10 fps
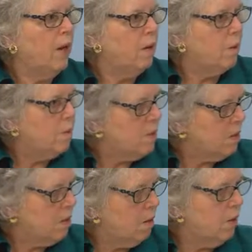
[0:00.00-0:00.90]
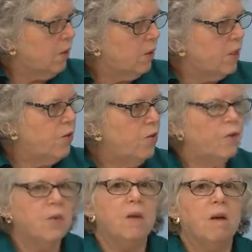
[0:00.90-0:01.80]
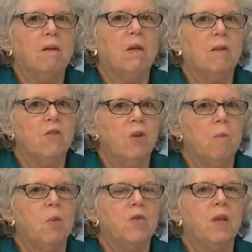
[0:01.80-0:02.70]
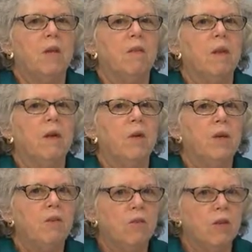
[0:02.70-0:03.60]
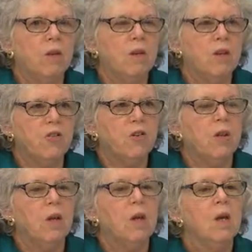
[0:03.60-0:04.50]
items, clearly, to sell at the jumble sale that are in good condition.